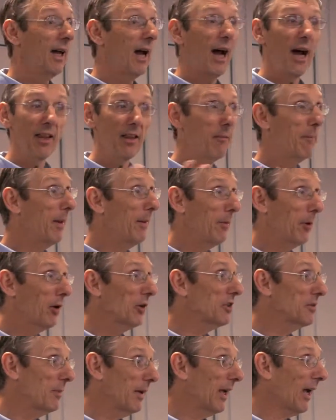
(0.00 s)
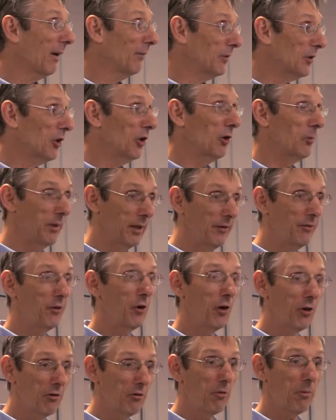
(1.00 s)
Other people can speak up too, but if
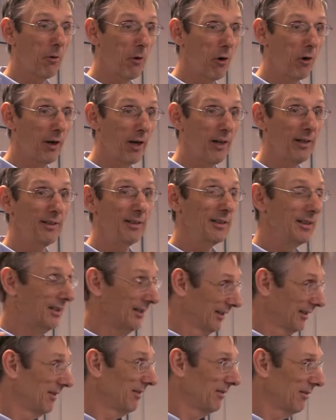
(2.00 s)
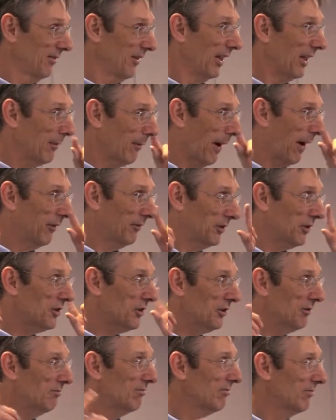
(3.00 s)
you're the reporter, think about
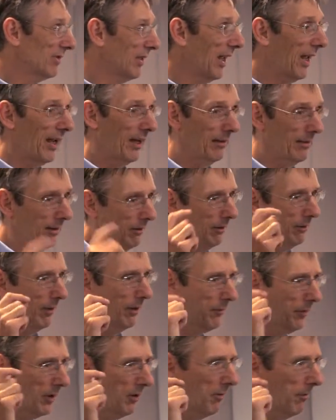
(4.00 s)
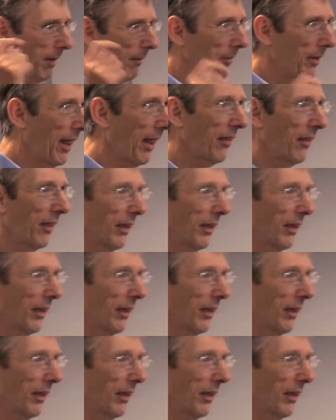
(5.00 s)
just saying, oh, I'm going to remember that